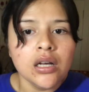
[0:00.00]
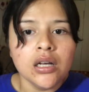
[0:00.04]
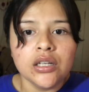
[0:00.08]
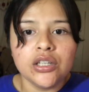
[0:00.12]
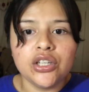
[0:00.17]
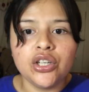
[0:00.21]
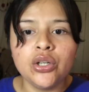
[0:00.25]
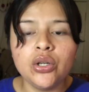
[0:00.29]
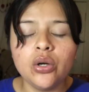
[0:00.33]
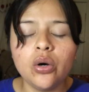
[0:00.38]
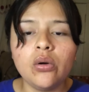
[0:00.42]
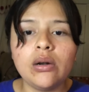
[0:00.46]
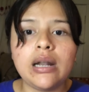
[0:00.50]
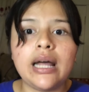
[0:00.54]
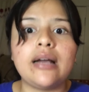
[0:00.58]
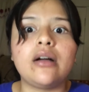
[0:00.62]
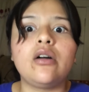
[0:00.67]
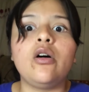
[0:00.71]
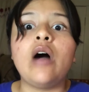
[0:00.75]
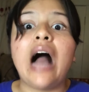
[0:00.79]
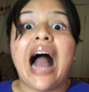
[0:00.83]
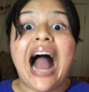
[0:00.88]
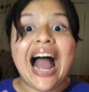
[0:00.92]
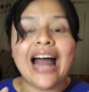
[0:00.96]
you know, like
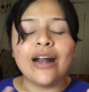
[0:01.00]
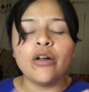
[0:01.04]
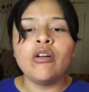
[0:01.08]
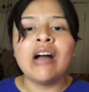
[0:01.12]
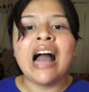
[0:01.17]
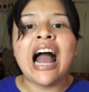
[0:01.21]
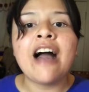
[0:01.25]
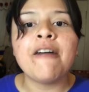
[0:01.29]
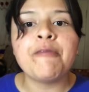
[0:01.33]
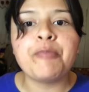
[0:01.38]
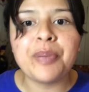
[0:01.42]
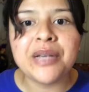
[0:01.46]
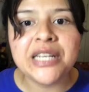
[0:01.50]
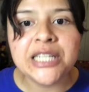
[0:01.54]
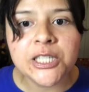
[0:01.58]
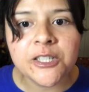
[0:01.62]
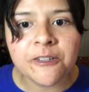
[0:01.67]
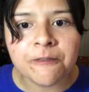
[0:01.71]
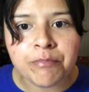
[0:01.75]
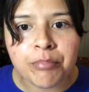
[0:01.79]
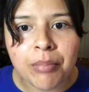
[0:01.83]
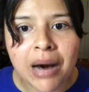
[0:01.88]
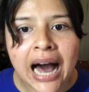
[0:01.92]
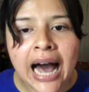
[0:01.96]
I don't have peace
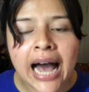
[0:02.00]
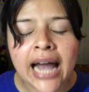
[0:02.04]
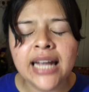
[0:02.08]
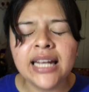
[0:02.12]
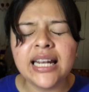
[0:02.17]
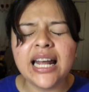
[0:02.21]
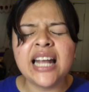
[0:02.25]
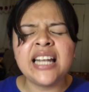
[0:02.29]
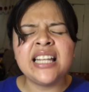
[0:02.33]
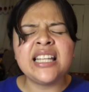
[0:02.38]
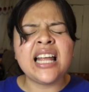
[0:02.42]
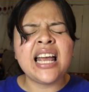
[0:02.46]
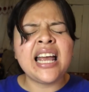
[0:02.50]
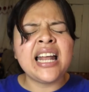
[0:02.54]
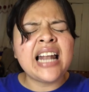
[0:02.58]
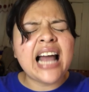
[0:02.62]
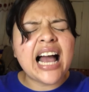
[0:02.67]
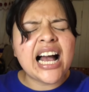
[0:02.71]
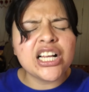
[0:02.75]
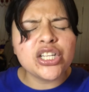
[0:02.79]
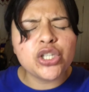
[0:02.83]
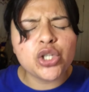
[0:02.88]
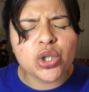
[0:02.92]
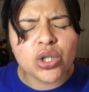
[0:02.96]
of mind. And then
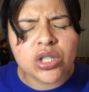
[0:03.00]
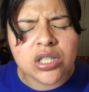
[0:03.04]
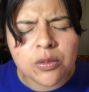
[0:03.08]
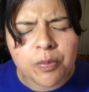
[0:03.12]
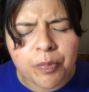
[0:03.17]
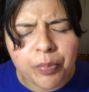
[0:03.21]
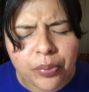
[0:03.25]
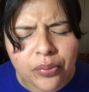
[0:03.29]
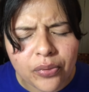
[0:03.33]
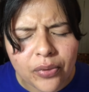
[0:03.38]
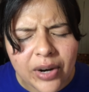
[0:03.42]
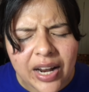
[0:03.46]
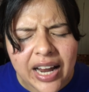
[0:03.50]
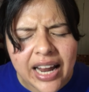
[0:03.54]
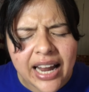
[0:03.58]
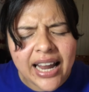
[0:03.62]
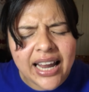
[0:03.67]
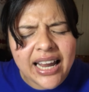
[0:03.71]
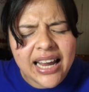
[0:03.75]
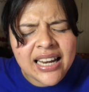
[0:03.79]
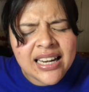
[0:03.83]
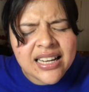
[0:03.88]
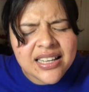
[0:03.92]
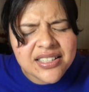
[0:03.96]
I just
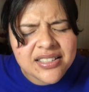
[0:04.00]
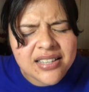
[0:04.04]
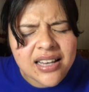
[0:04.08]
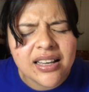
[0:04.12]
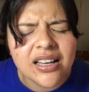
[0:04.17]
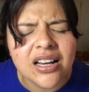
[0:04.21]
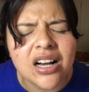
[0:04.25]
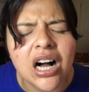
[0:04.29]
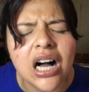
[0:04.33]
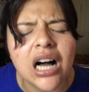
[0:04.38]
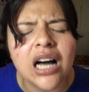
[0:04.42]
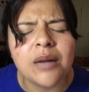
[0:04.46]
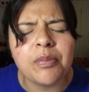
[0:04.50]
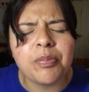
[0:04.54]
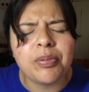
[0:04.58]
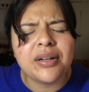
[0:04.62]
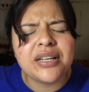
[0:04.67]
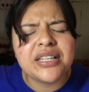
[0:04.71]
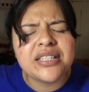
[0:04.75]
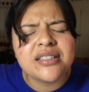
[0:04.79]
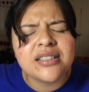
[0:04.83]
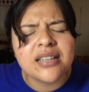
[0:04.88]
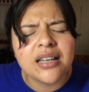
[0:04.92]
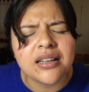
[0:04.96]
pray and I say, God,
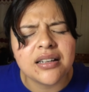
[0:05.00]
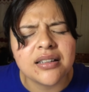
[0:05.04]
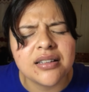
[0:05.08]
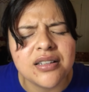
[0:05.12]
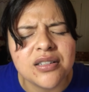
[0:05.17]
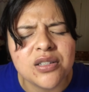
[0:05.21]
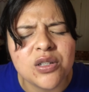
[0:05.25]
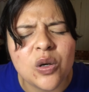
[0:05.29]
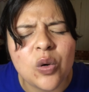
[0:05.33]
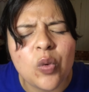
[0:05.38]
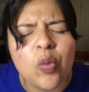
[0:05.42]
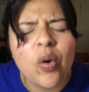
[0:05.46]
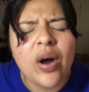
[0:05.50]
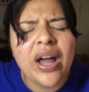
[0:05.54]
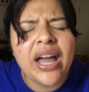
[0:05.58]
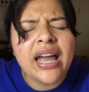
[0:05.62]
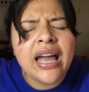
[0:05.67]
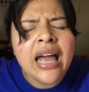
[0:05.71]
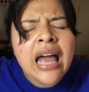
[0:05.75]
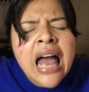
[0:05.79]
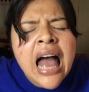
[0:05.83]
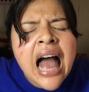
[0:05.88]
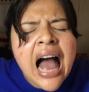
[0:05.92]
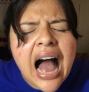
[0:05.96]
please take this
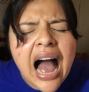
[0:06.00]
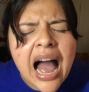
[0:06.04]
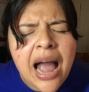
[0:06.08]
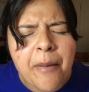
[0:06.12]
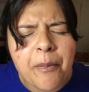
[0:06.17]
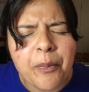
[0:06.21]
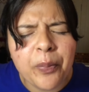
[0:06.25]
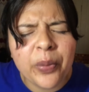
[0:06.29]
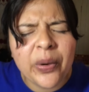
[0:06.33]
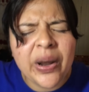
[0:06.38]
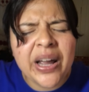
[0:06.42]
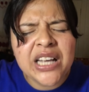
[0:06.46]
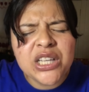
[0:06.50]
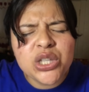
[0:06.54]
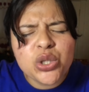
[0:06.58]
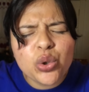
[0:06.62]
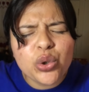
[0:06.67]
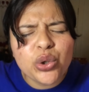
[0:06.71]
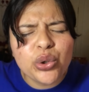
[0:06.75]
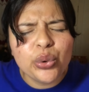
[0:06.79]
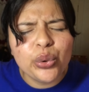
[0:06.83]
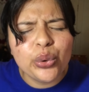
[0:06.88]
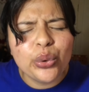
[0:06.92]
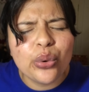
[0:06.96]
away. I pray to
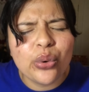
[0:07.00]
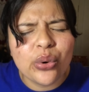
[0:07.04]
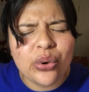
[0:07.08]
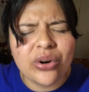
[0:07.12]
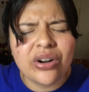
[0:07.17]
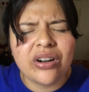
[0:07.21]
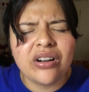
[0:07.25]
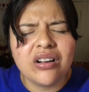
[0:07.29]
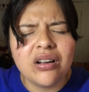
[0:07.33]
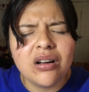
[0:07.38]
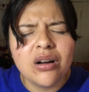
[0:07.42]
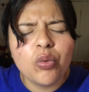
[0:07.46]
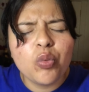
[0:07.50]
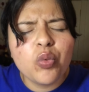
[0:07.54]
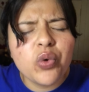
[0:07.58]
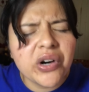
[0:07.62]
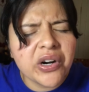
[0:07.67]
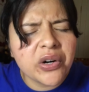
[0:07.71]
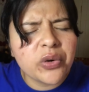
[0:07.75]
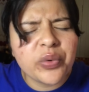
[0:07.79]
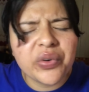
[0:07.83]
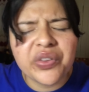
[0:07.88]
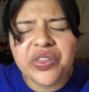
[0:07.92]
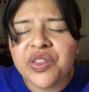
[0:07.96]
you, Lord,
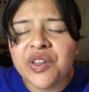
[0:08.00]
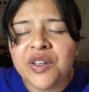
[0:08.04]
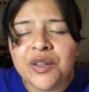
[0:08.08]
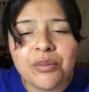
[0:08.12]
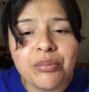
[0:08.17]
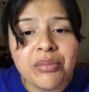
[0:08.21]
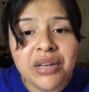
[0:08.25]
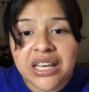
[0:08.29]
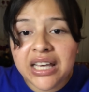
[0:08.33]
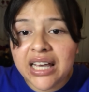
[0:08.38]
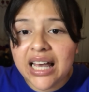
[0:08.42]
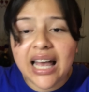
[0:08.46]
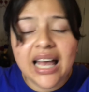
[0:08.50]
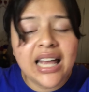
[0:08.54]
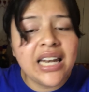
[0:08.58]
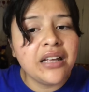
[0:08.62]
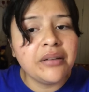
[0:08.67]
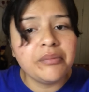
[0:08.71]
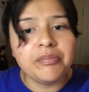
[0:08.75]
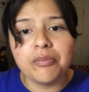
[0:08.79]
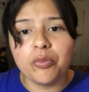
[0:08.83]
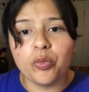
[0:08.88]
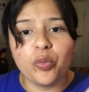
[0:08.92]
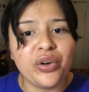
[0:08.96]
work within me.
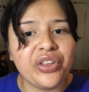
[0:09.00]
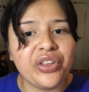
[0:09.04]
And